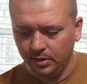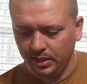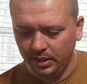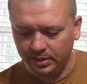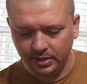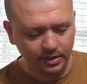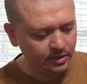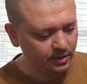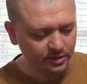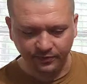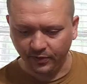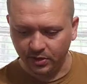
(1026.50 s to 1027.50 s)
that's it
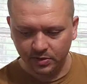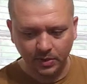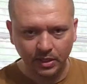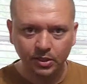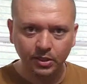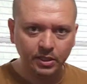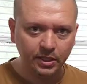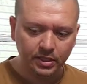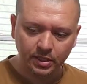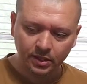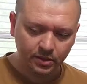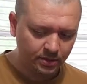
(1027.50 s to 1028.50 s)
as far as my cooking
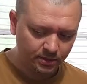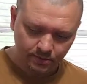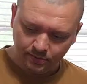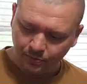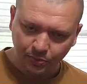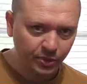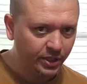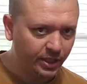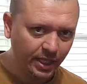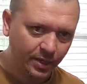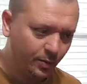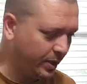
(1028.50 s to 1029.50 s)
kit. Pretty
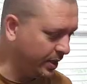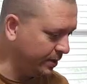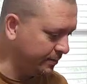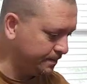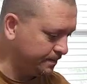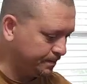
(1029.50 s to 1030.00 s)
lightweight.